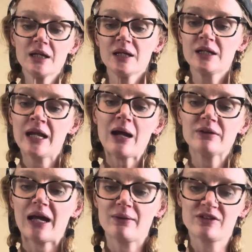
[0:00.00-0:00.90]
He held
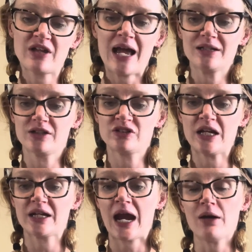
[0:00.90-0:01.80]
out his hand to
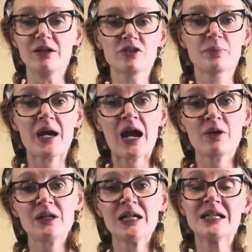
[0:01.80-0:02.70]
shake Harry's, but
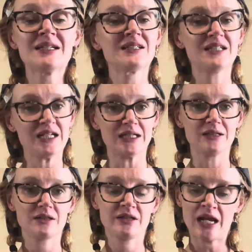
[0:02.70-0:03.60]
Harry didn't
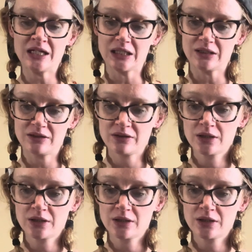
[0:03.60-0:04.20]
take it.